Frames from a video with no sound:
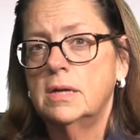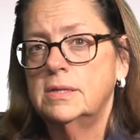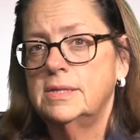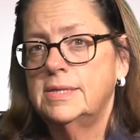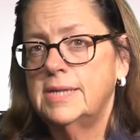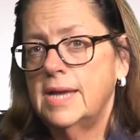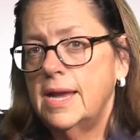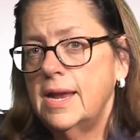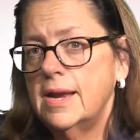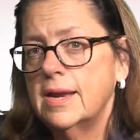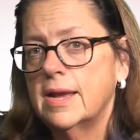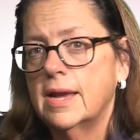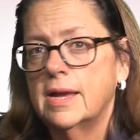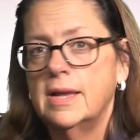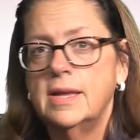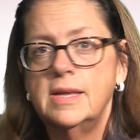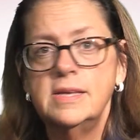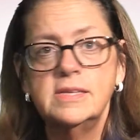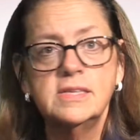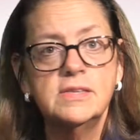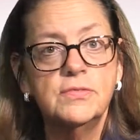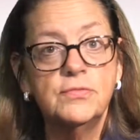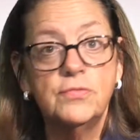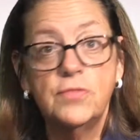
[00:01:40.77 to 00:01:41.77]
data,
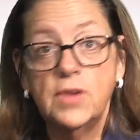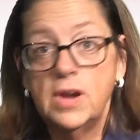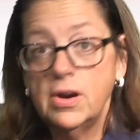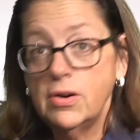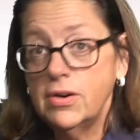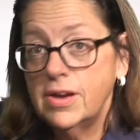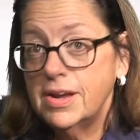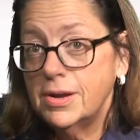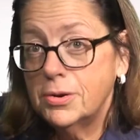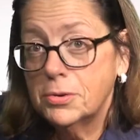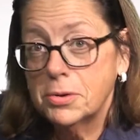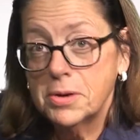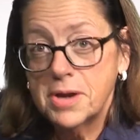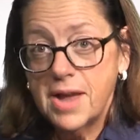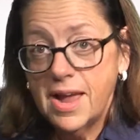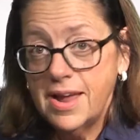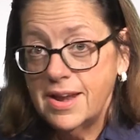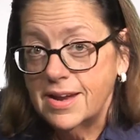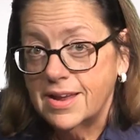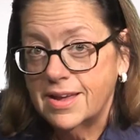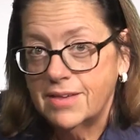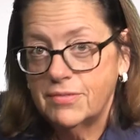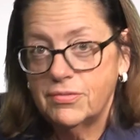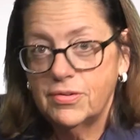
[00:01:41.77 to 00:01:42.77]
is very
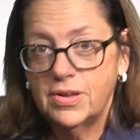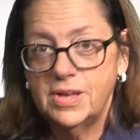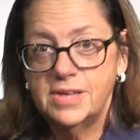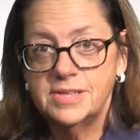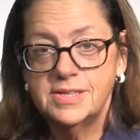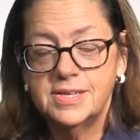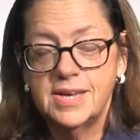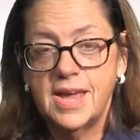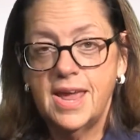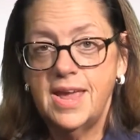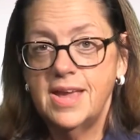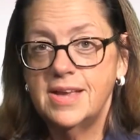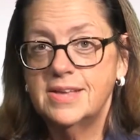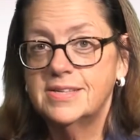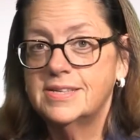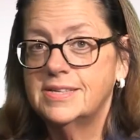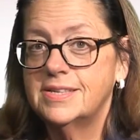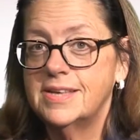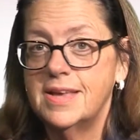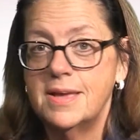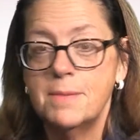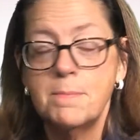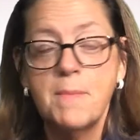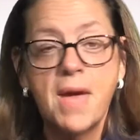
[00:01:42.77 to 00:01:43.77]
creative. It
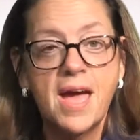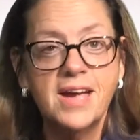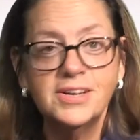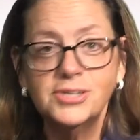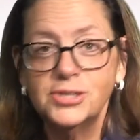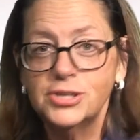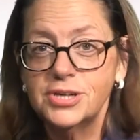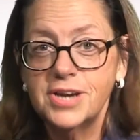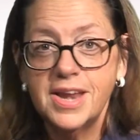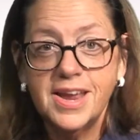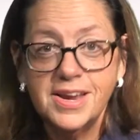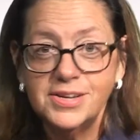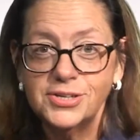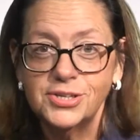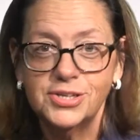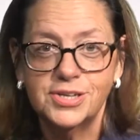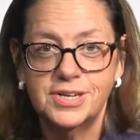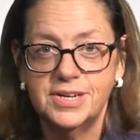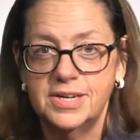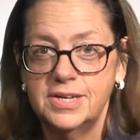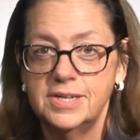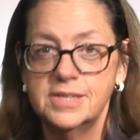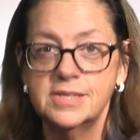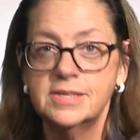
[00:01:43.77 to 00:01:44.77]
takes
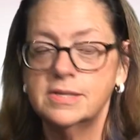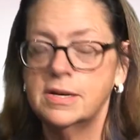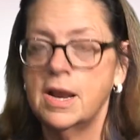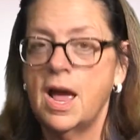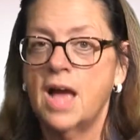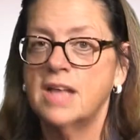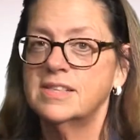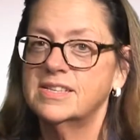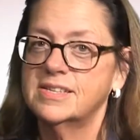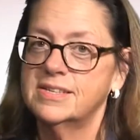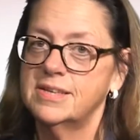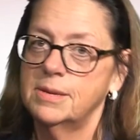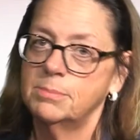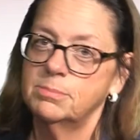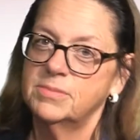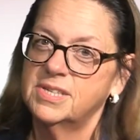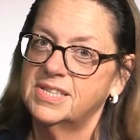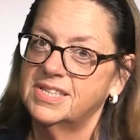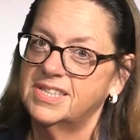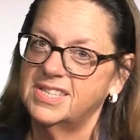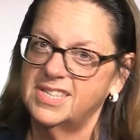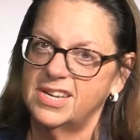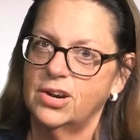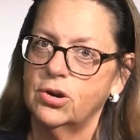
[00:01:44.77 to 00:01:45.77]
imagination. It is not some
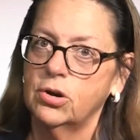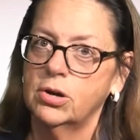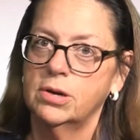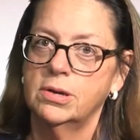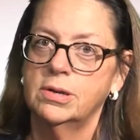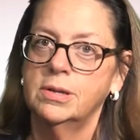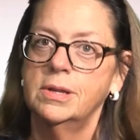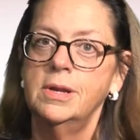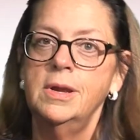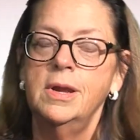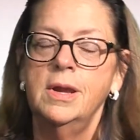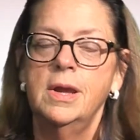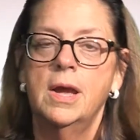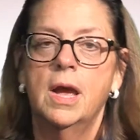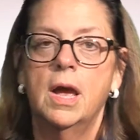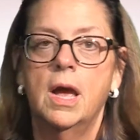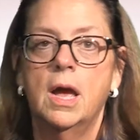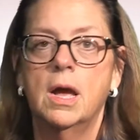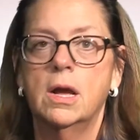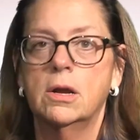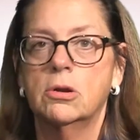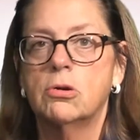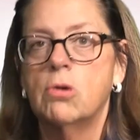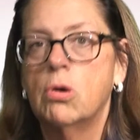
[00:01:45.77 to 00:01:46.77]
sterile,
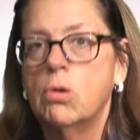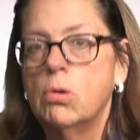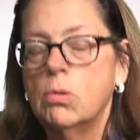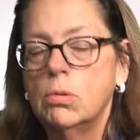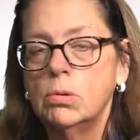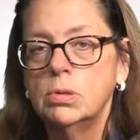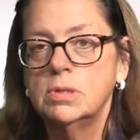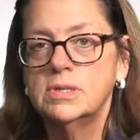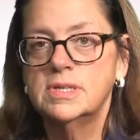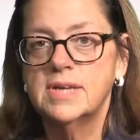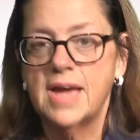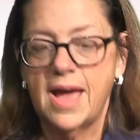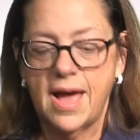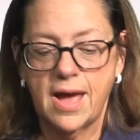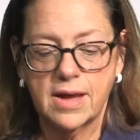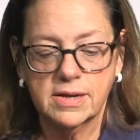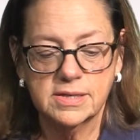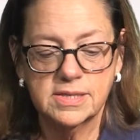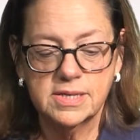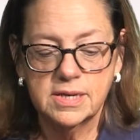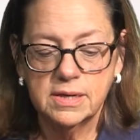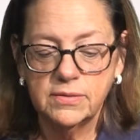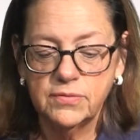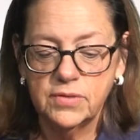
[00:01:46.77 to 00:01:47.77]
cold
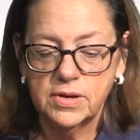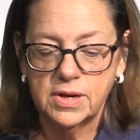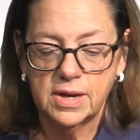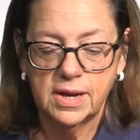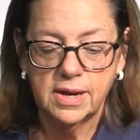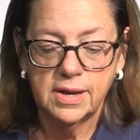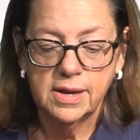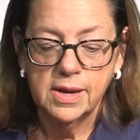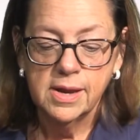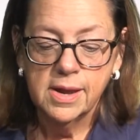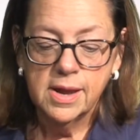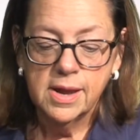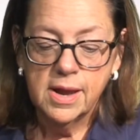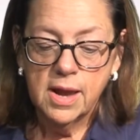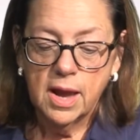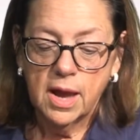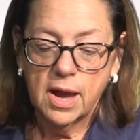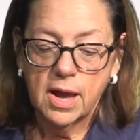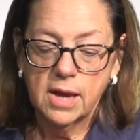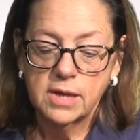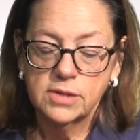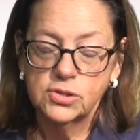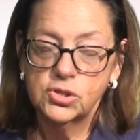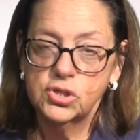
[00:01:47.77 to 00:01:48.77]
activity.
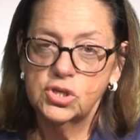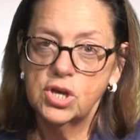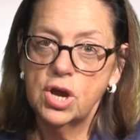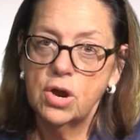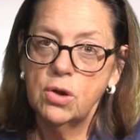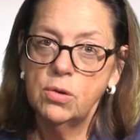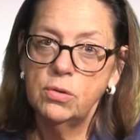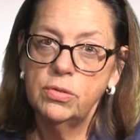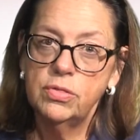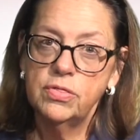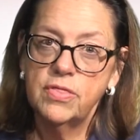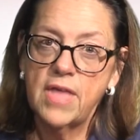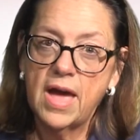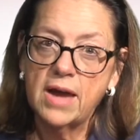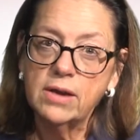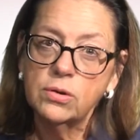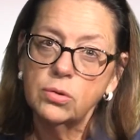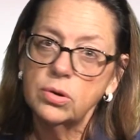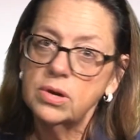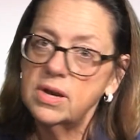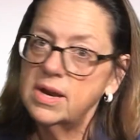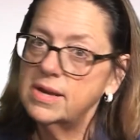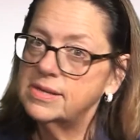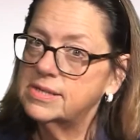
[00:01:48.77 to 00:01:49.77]
So that
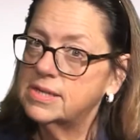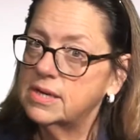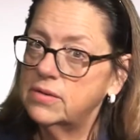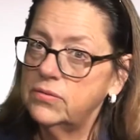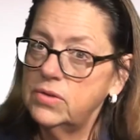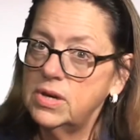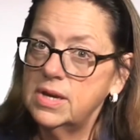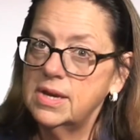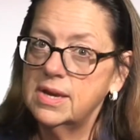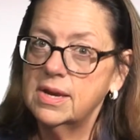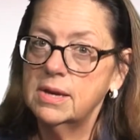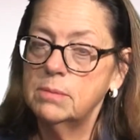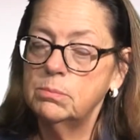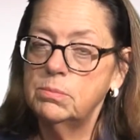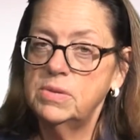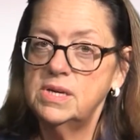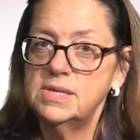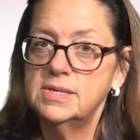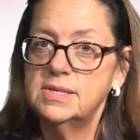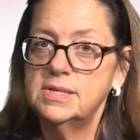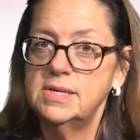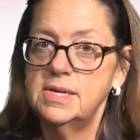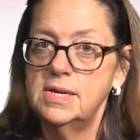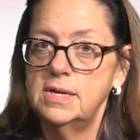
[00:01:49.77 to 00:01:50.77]
creativity can be
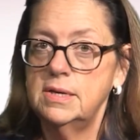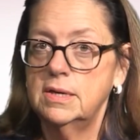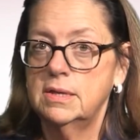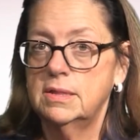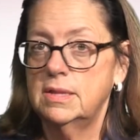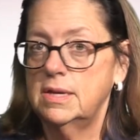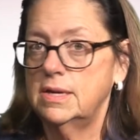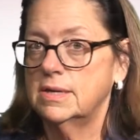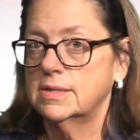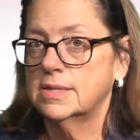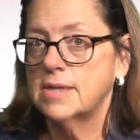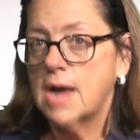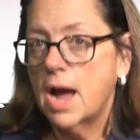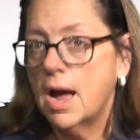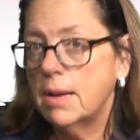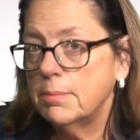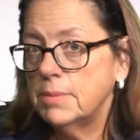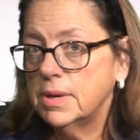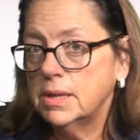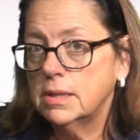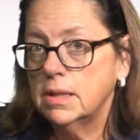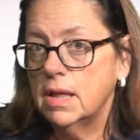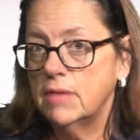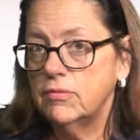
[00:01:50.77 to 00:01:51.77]
seen at the
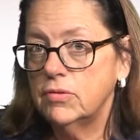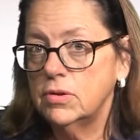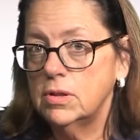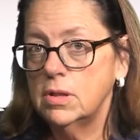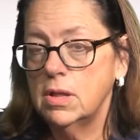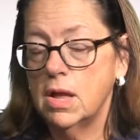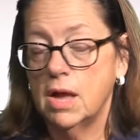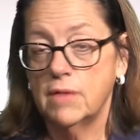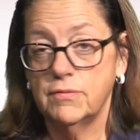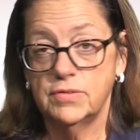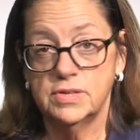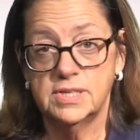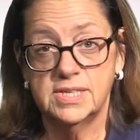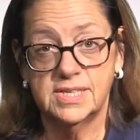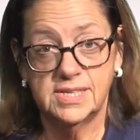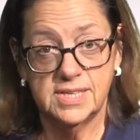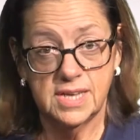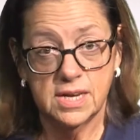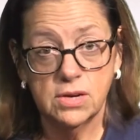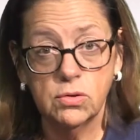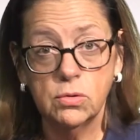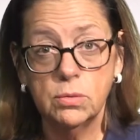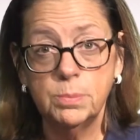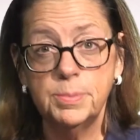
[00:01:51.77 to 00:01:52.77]
atomic level of a
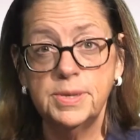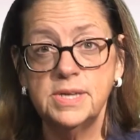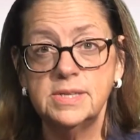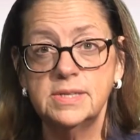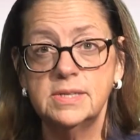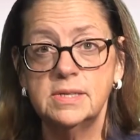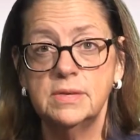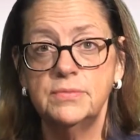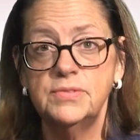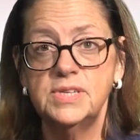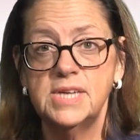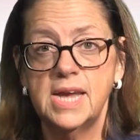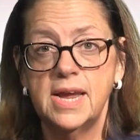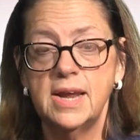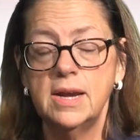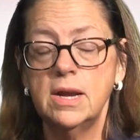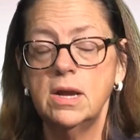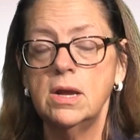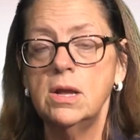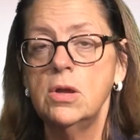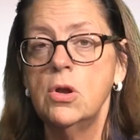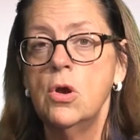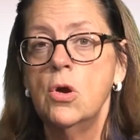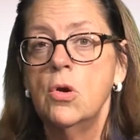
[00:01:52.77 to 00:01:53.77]
single piece of
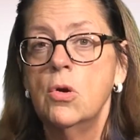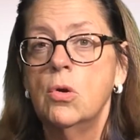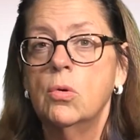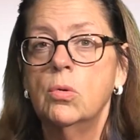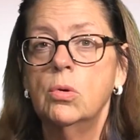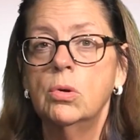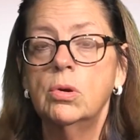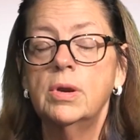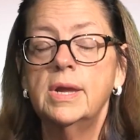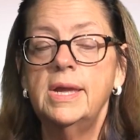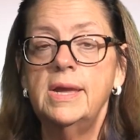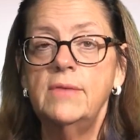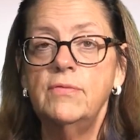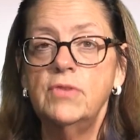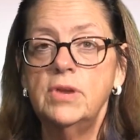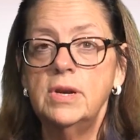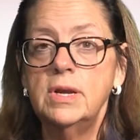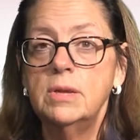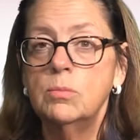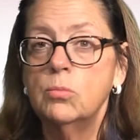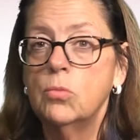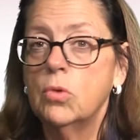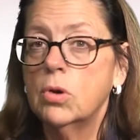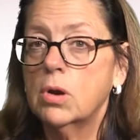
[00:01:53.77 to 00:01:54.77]
data, or even
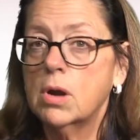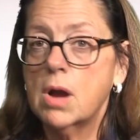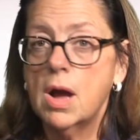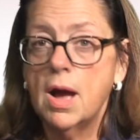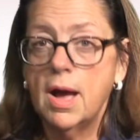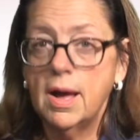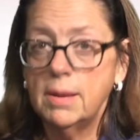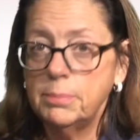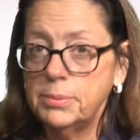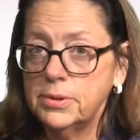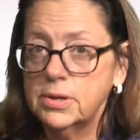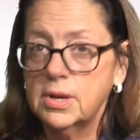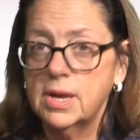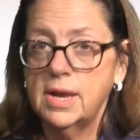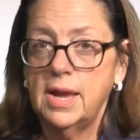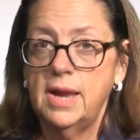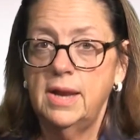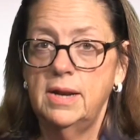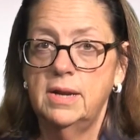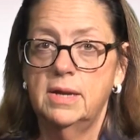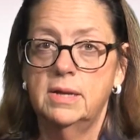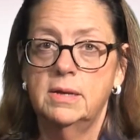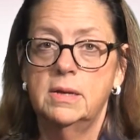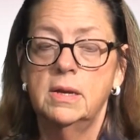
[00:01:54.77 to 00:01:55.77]
in more
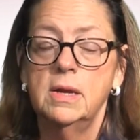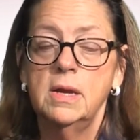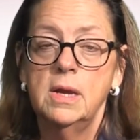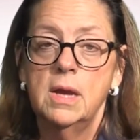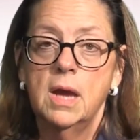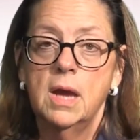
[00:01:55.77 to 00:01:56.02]
complicated